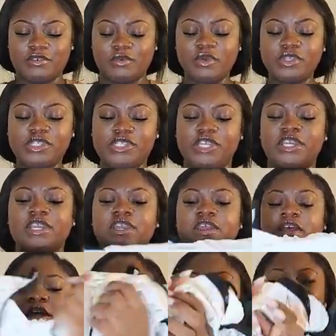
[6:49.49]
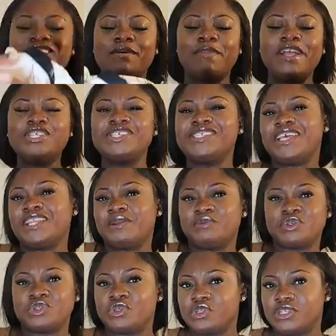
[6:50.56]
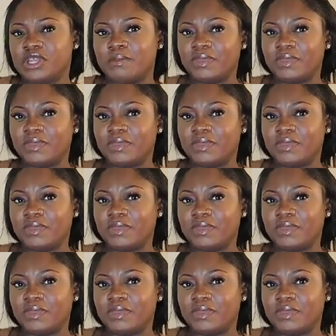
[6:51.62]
we'll see because I might just end up just using